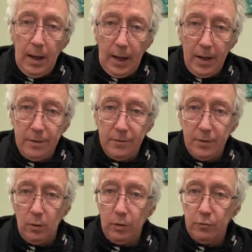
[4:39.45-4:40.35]
and
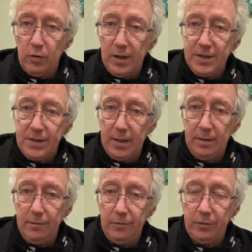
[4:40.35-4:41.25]
on the right
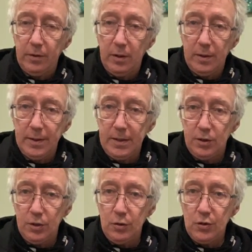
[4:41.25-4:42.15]
hand I
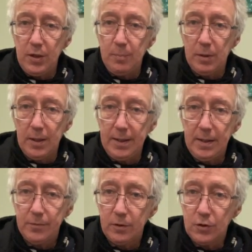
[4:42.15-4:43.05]
usually
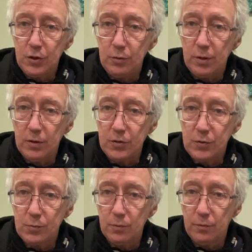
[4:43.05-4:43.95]
play those 2
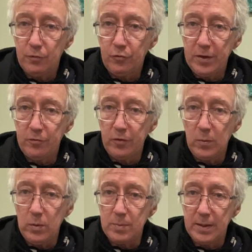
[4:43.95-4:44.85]
notes, string 3
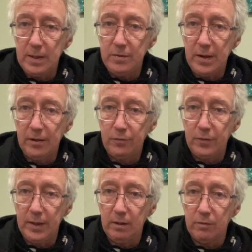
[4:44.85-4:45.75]
with my index
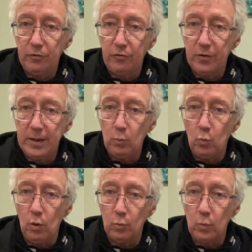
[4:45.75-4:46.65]
finger and string
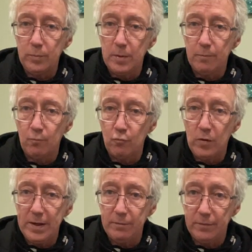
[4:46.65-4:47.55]
1 with my
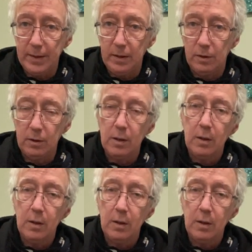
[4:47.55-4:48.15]
ring finger.